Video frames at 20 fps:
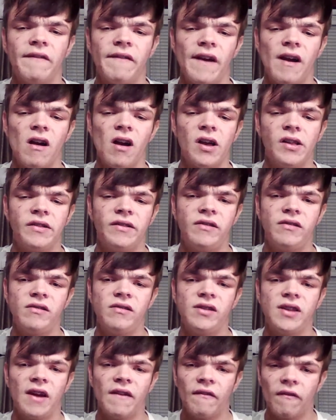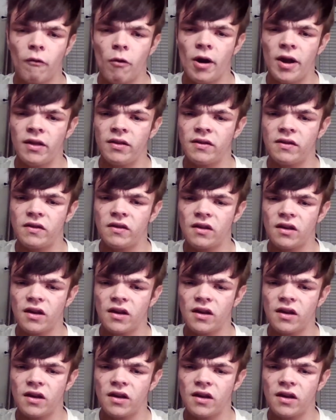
very different,